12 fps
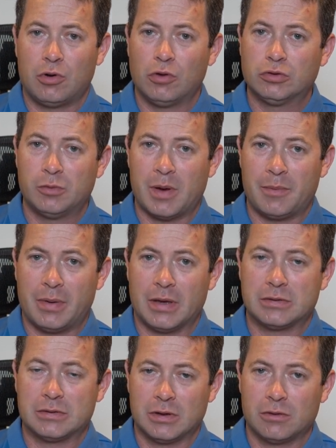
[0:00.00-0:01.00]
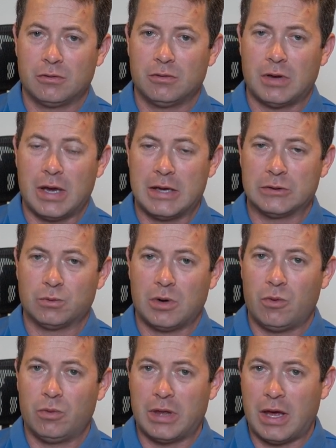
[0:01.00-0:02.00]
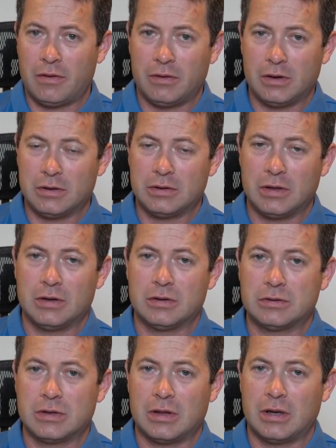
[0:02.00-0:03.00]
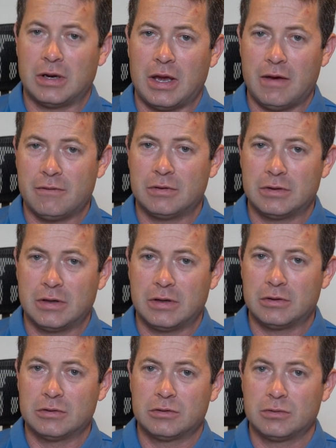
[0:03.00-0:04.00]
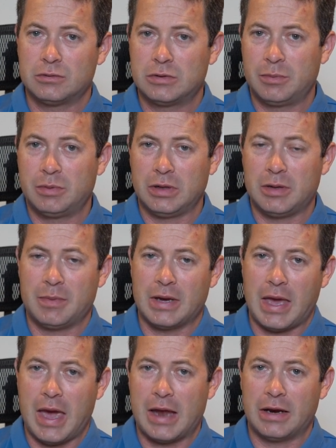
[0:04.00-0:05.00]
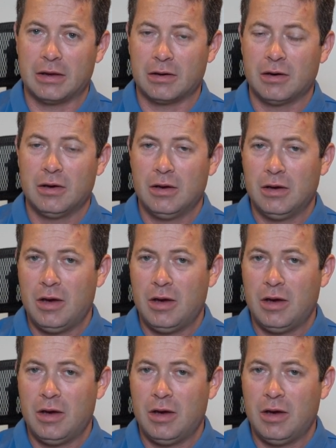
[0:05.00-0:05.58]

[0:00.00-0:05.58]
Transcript: close to my best signal as well without the antennas and have antennas typically in my attic